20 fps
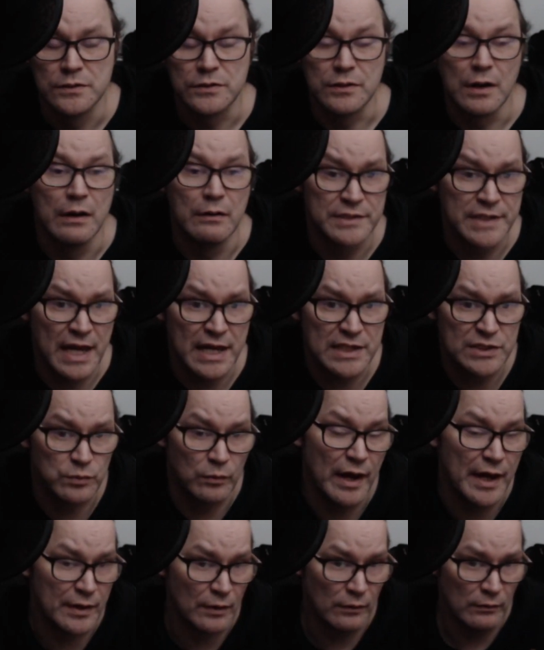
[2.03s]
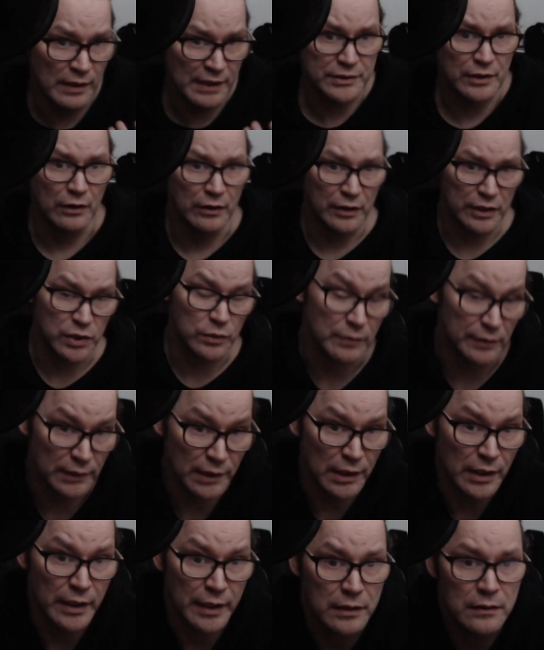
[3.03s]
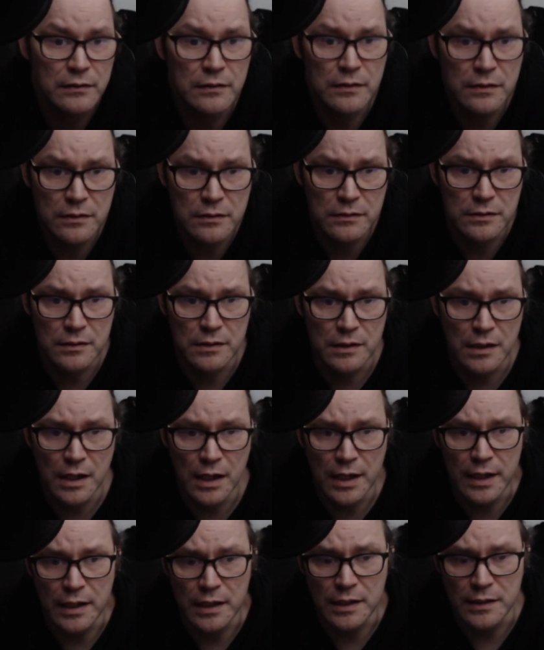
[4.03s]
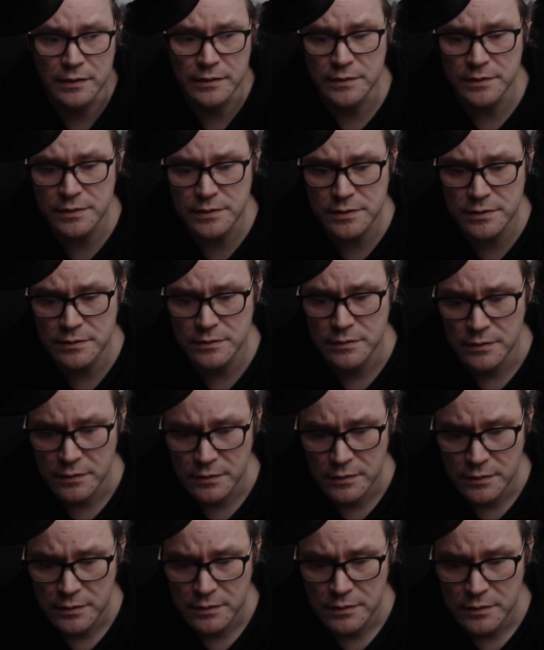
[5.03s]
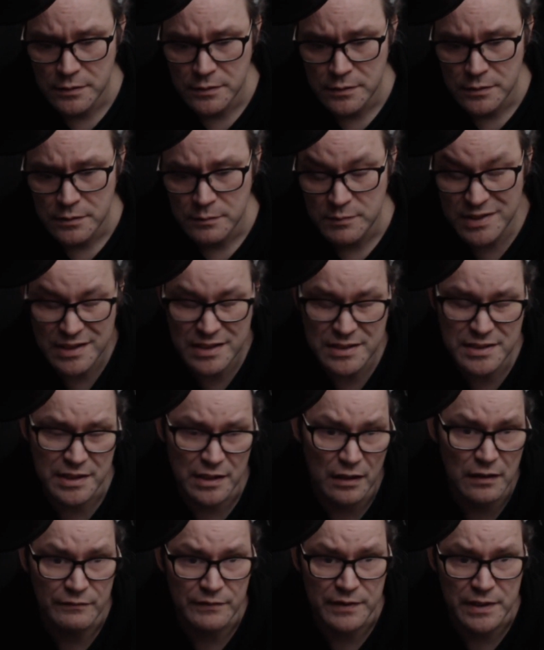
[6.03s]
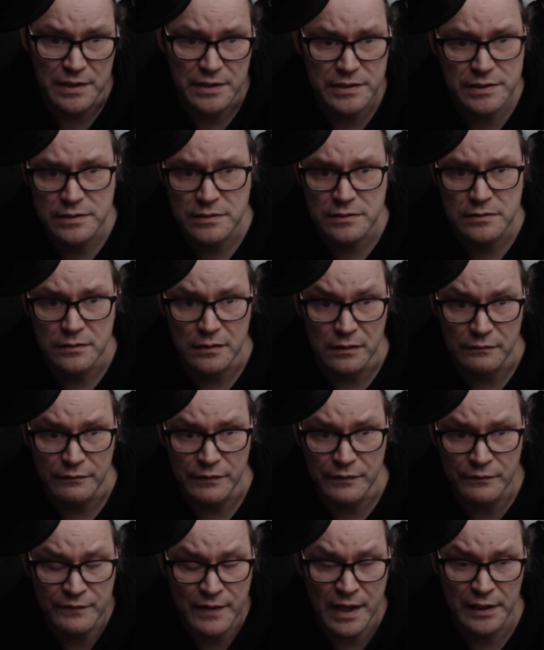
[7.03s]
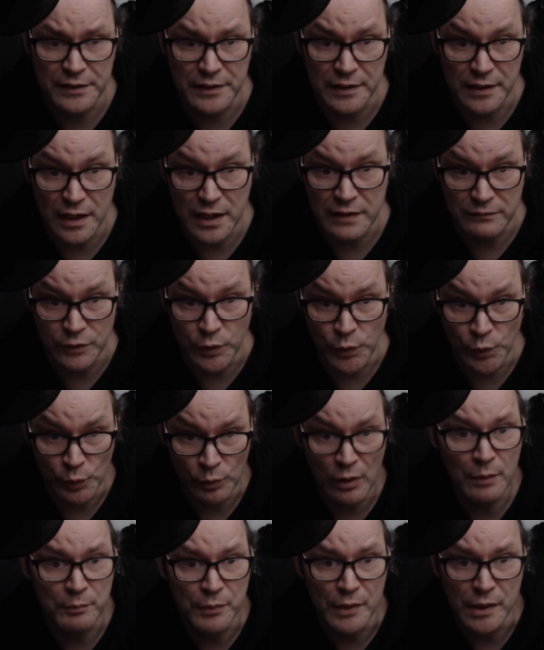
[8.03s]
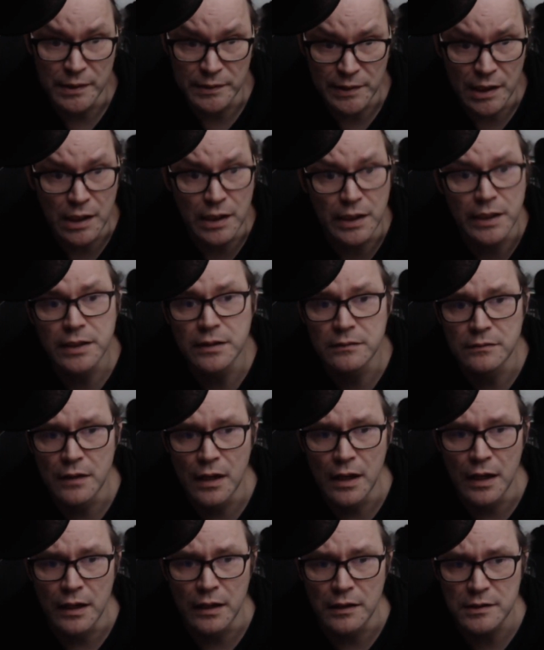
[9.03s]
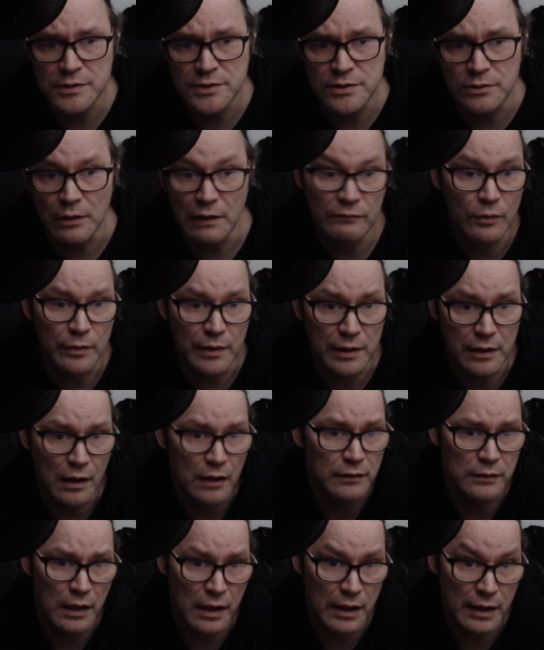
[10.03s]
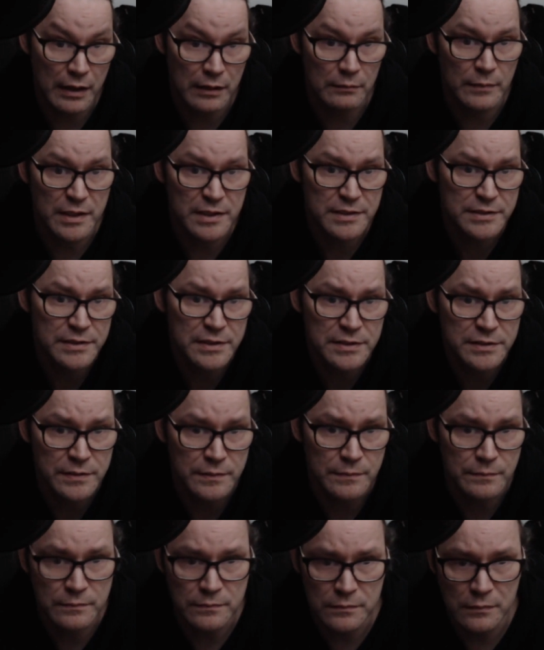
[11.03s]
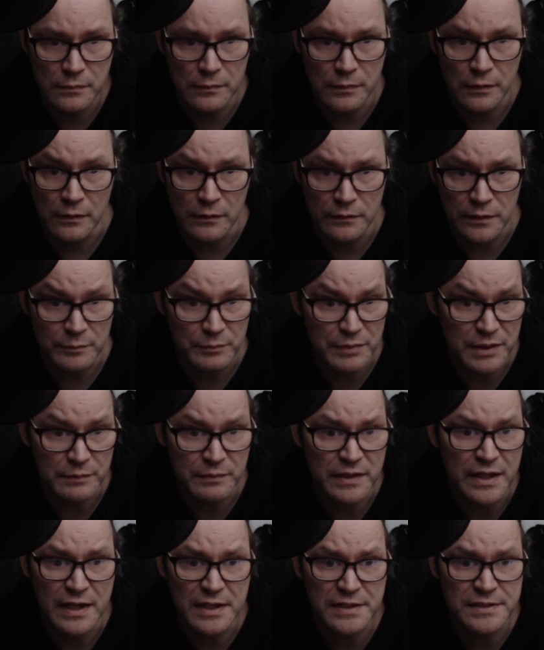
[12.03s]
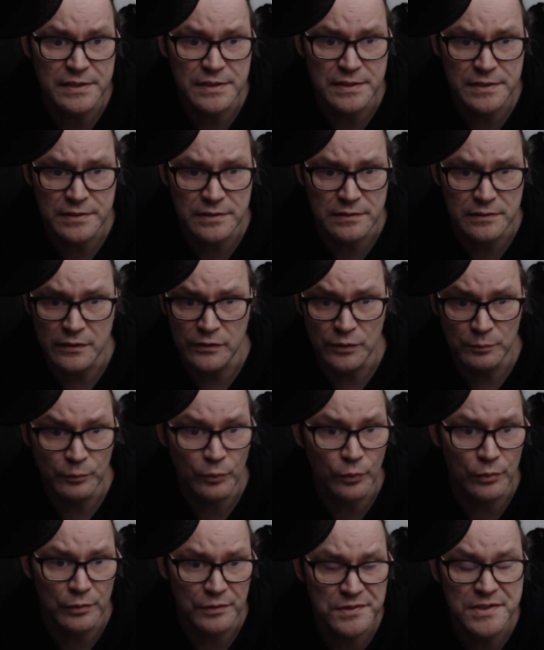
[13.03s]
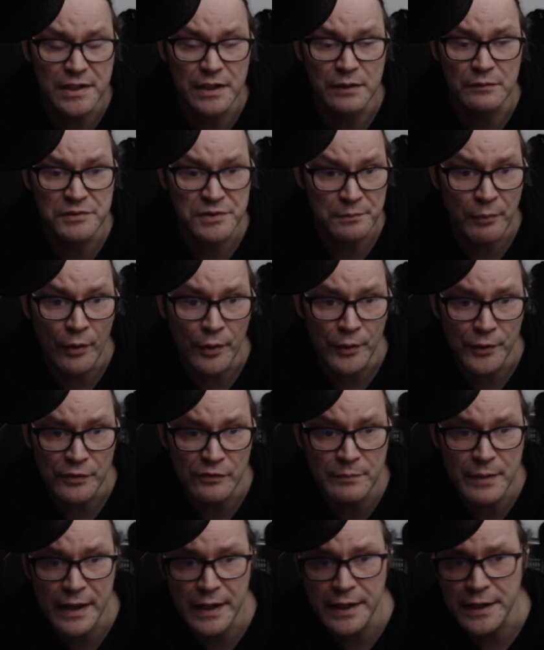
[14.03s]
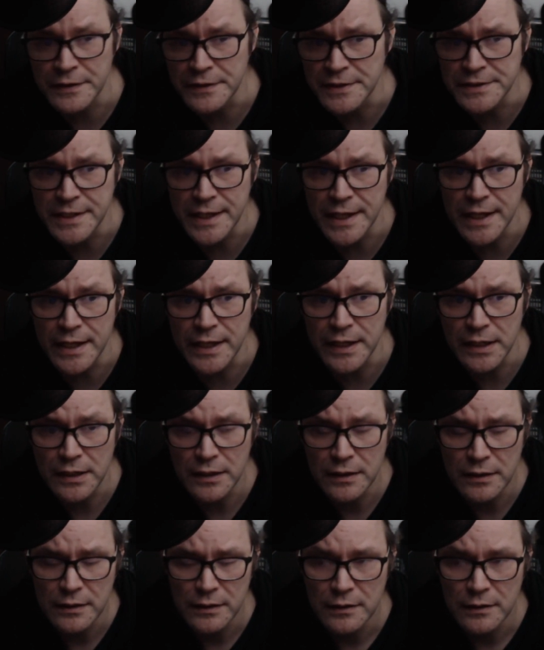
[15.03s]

So I was asked why I don't like to argue online. And besides the obvious, the fact that I grew up online, and so I've already gotten that out of my system on the BBSs and other boards that I was a part of back in the day,